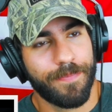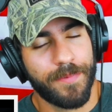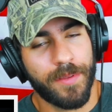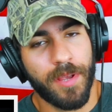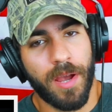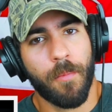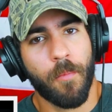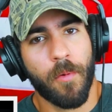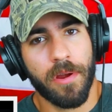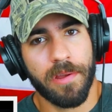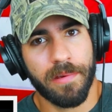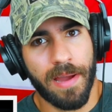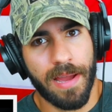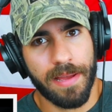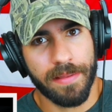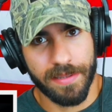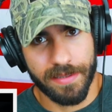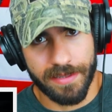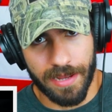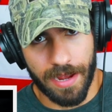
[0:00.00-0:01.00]
Tom, where are you
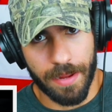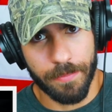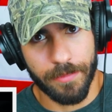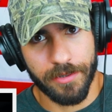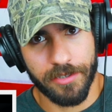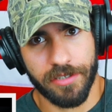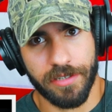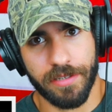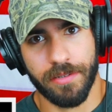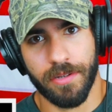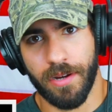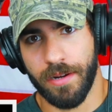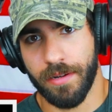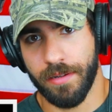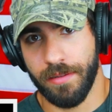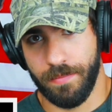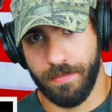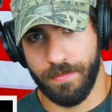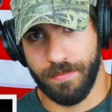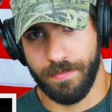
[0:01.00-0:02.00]
hiding the time machine,
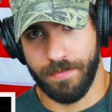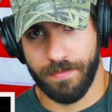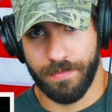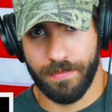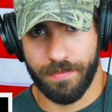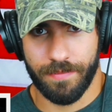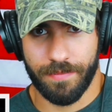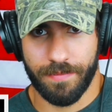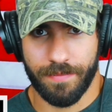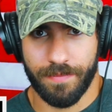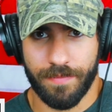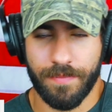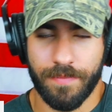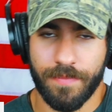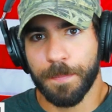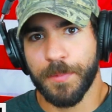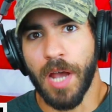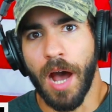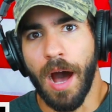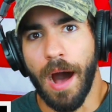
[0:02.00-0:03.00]
dog?
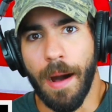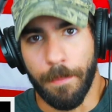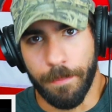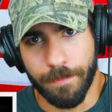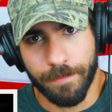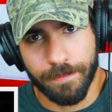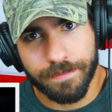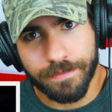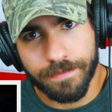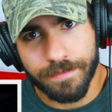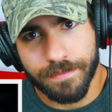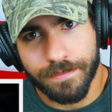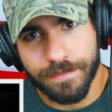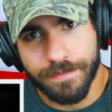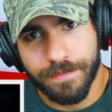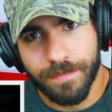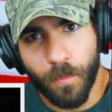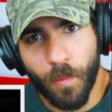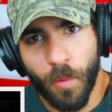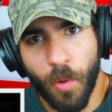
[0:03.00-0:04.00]
Tom,
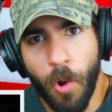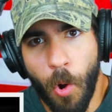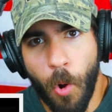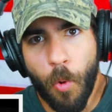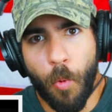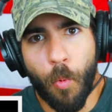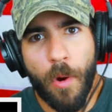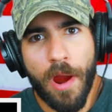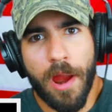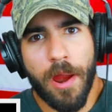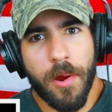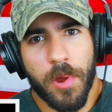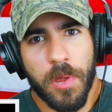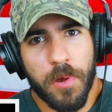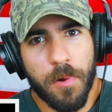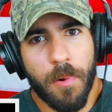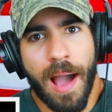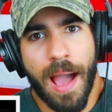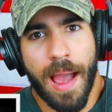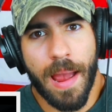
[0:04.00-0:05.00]
where are
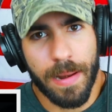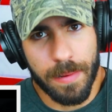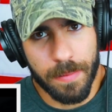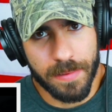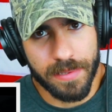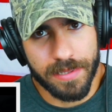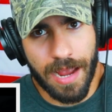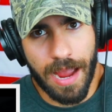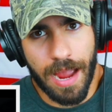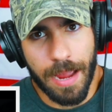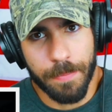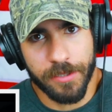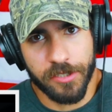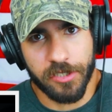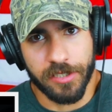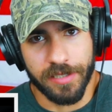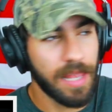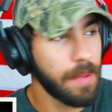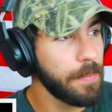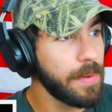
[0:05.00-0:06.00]
you hiding the time
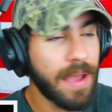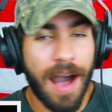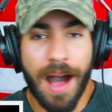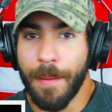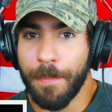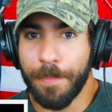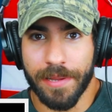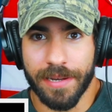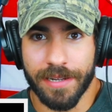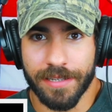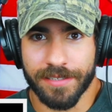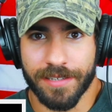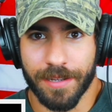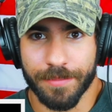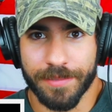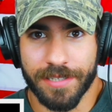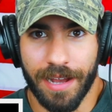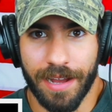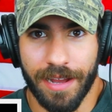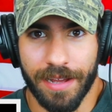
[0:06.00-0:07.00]
machine? Let me hop in it
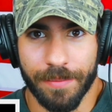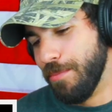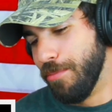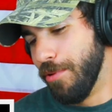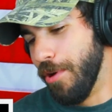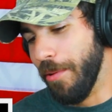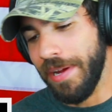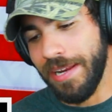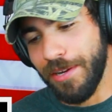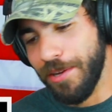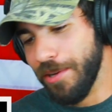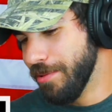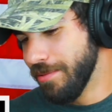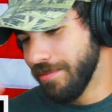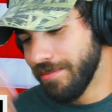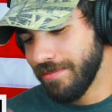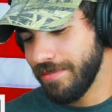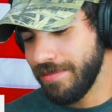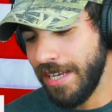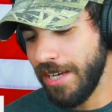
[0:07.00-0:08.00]
sometime. Bro, he
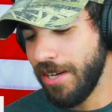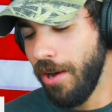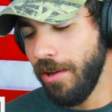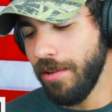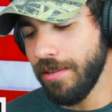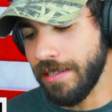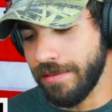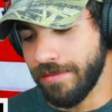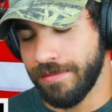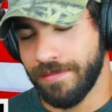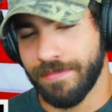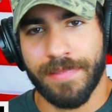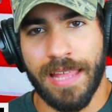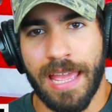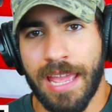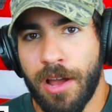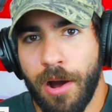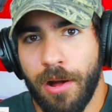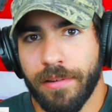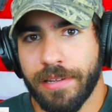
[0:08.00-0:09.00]
knew. He called it.
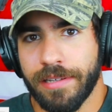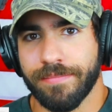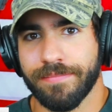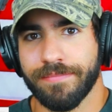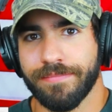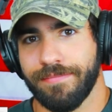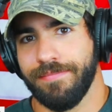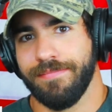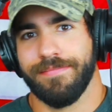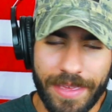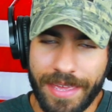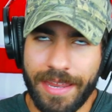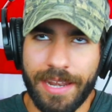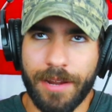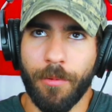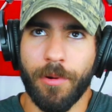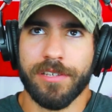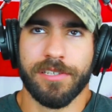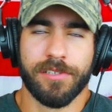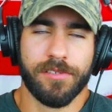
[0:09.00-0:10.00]
He called it. And
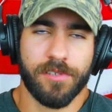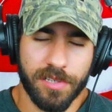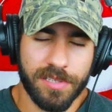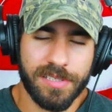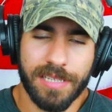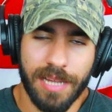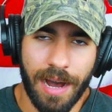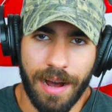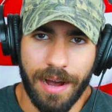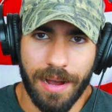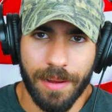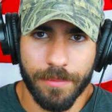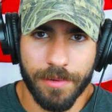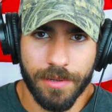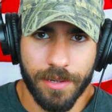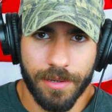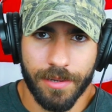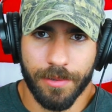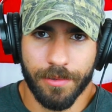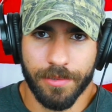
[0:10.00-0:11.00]
it wasn't just Tom
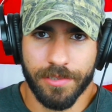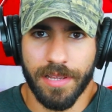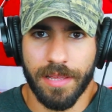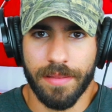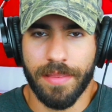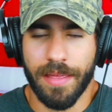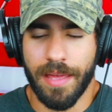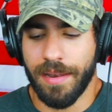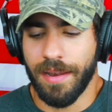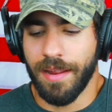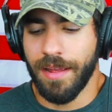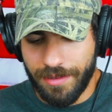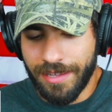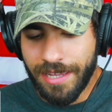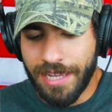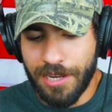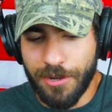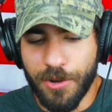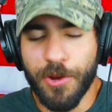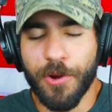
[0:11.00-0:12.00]
who said that.
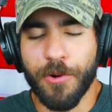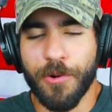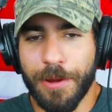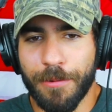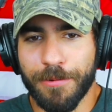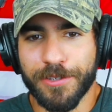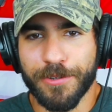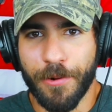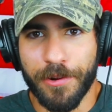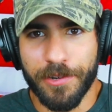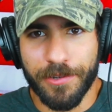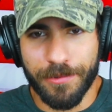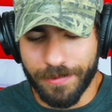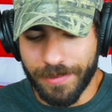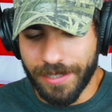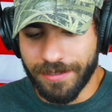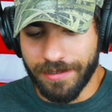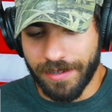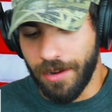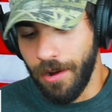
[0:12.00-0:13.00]
He knew it was going to,
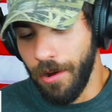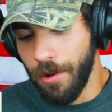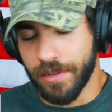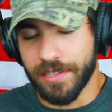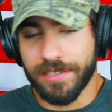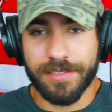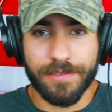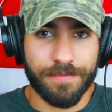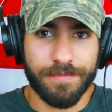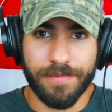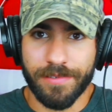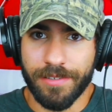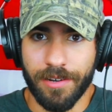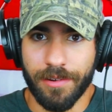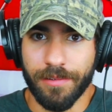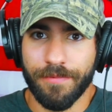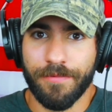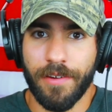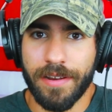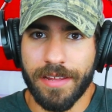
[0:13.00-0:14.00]
he's like, oh, it's, you
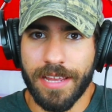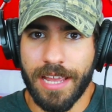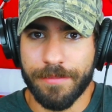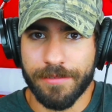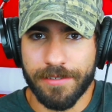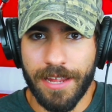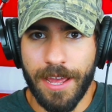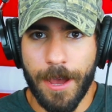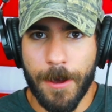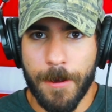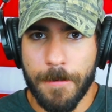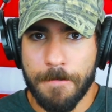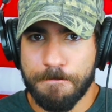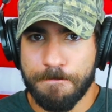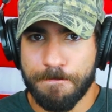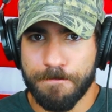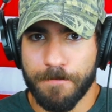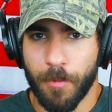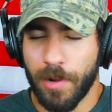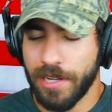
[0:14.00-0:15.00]
know, fun and games now.
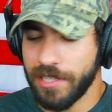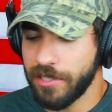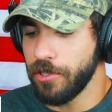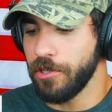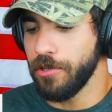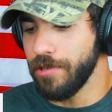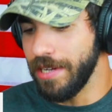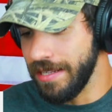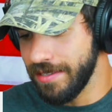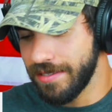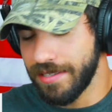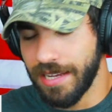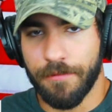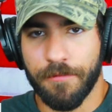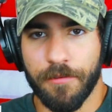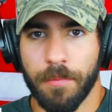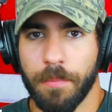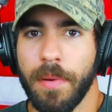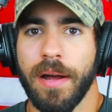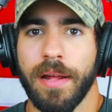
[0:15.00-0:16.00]
Wait till you're
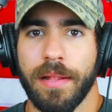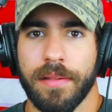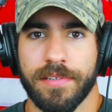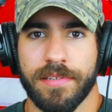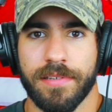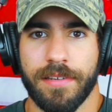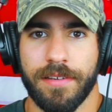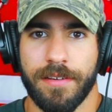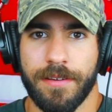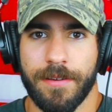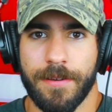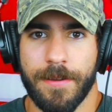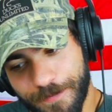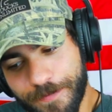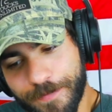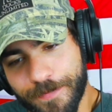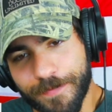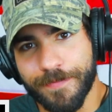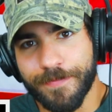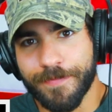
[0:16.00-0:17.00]
inside for months.
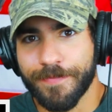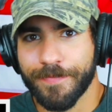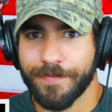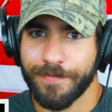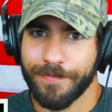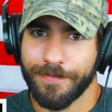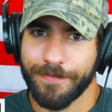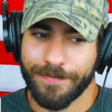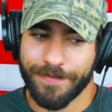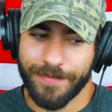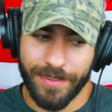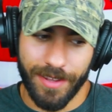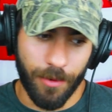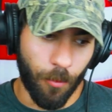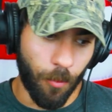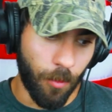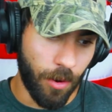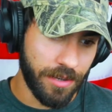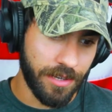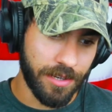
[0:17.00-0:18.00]

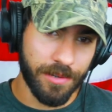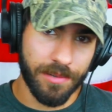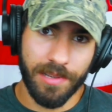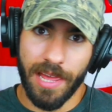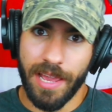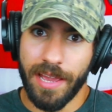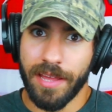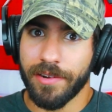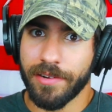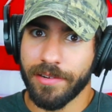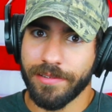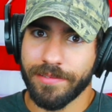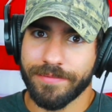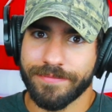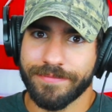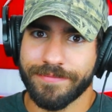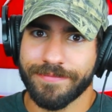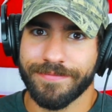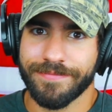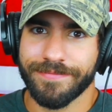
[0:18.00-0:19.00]
One year later,
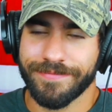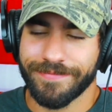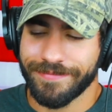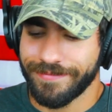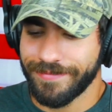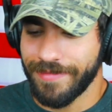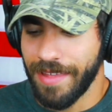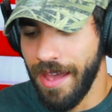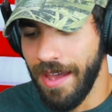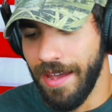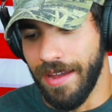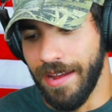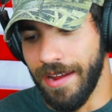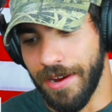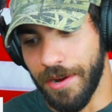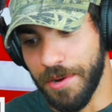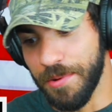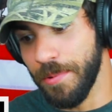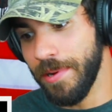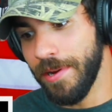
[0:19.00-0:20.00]

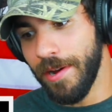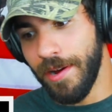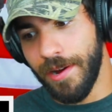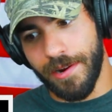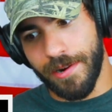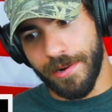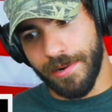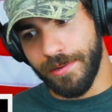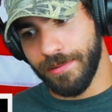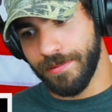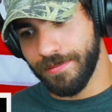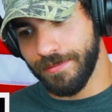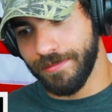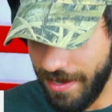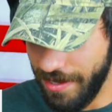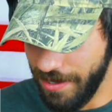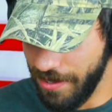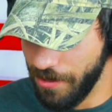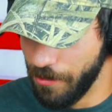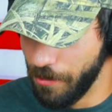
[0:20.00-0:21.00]
here we are.
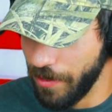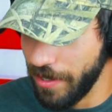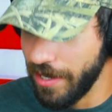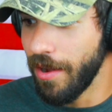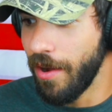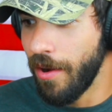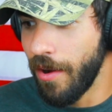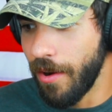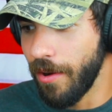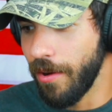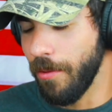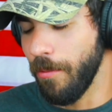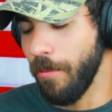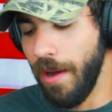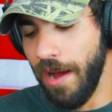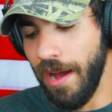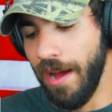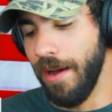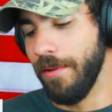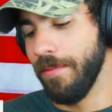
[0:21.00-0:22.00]
Here we are.
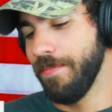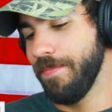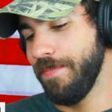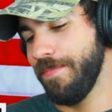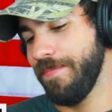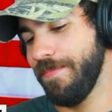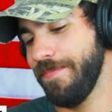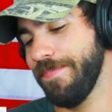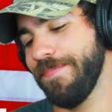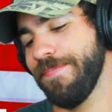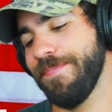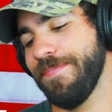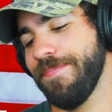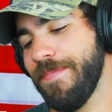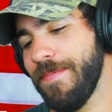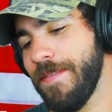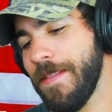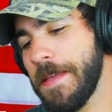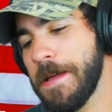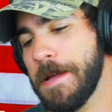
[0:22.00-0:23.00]
Wow. Trapped there
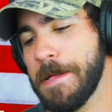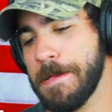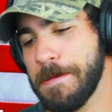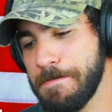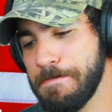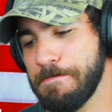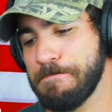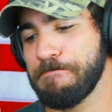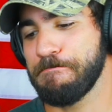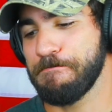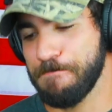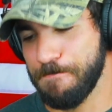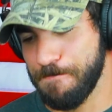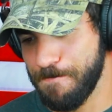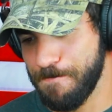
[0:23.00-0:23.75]
for months.